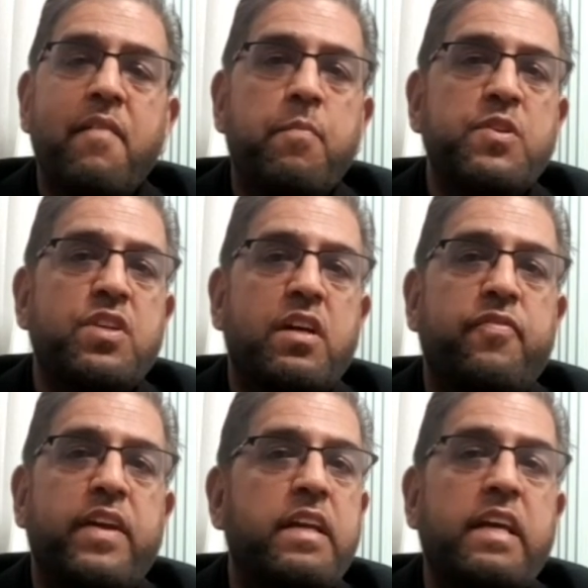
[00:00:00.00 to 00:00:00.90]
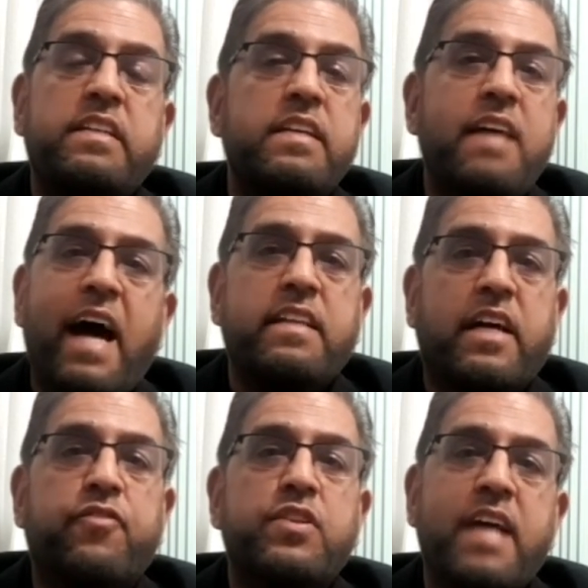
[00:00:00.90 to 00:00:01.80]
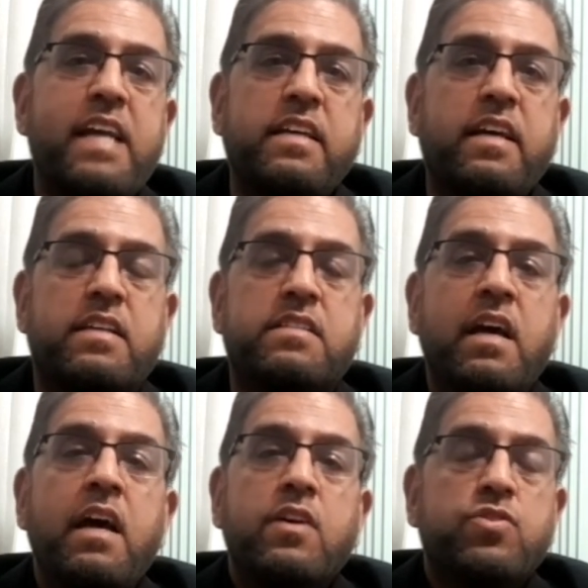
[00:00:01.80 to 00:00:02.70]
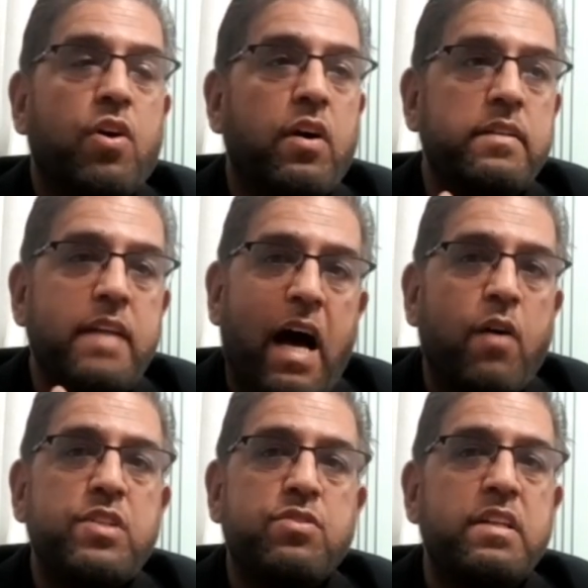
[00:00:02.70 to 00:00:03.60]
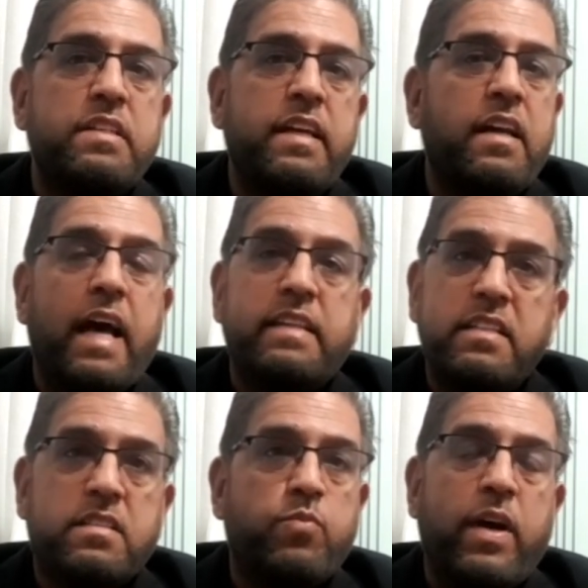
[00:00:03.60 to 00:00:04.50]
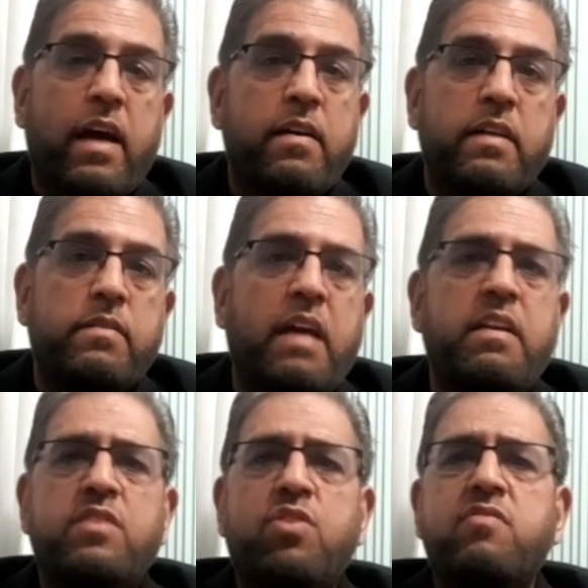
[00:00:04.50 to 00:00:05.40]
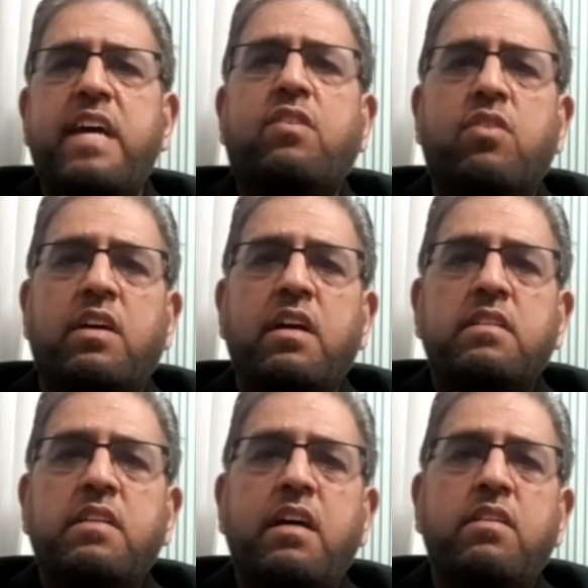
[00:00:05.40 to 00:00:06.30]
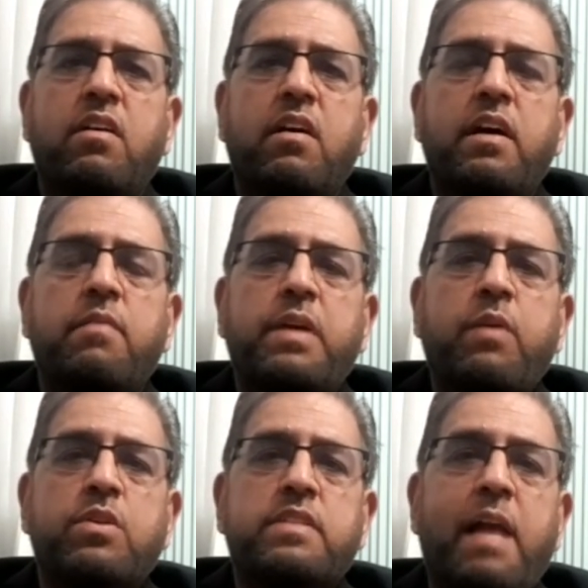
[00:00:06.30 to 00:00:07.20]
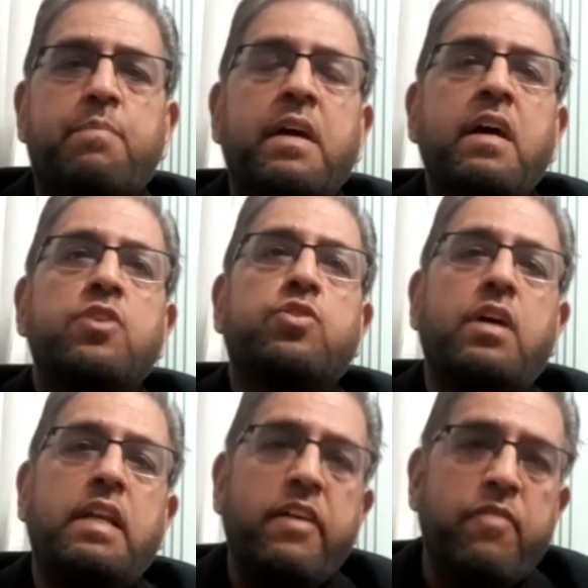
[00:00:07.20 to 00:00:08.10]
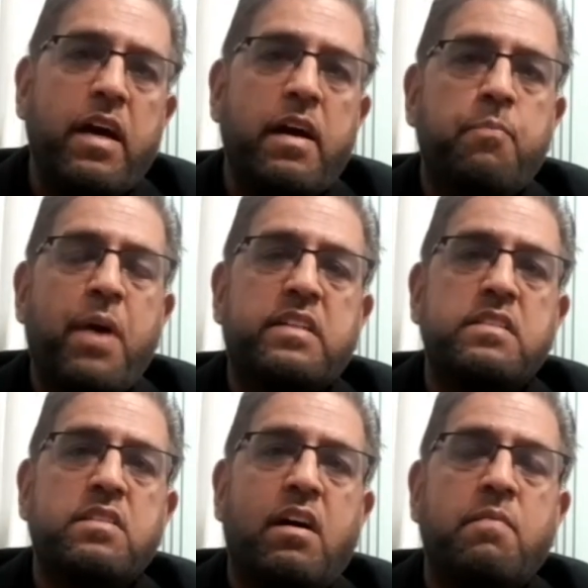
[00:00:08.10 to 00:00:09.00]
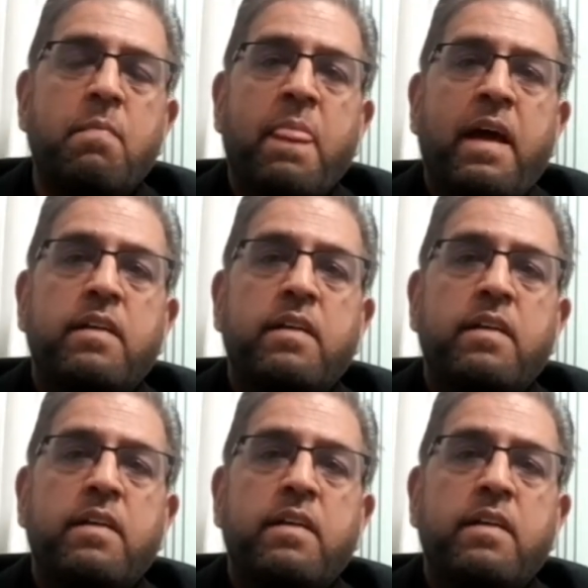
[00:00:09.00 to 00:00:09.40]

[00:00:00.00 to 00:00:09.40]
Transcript: Musharraf and denied that for 10 years. So now he's done a deal this way, and it's on record that, you know, um, he was helped no, no, but it's a typical politi-